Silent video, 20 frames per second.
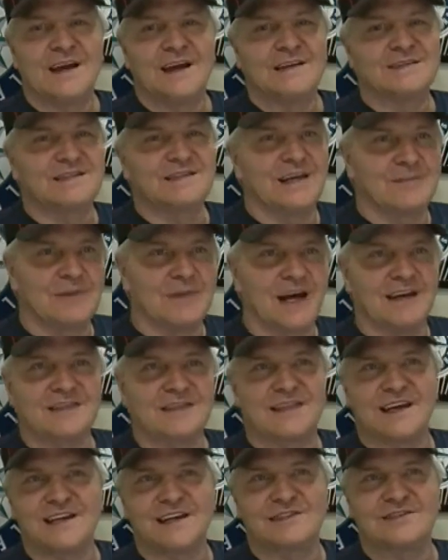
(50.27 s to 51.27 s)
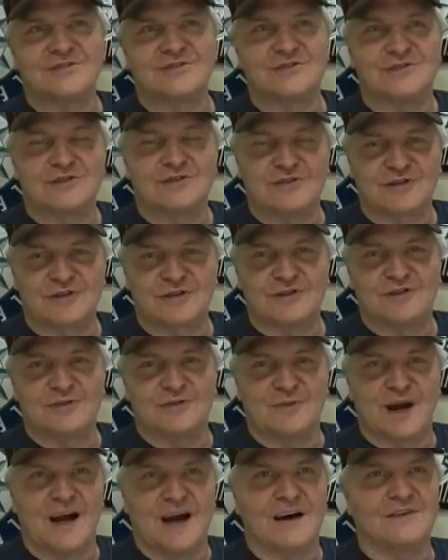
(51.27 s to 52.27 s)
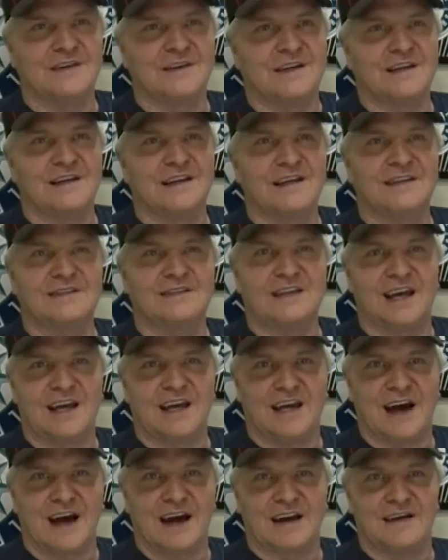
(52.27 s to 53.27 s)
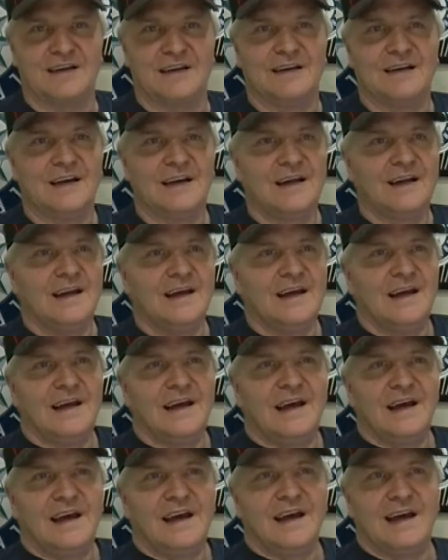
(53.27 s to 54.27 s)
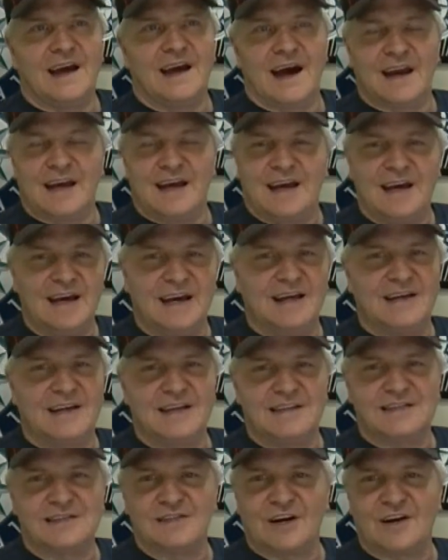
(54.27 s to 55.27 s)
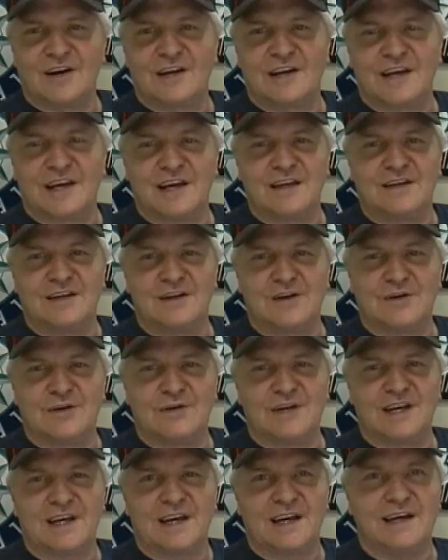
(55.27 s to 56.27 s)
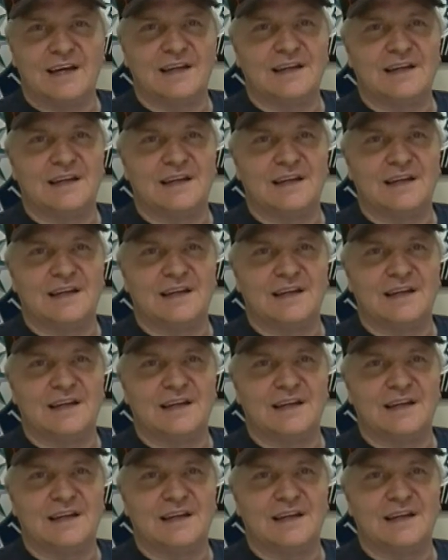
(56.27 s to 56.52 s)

it seemed like things turned around and he got a hit and he started getting going again,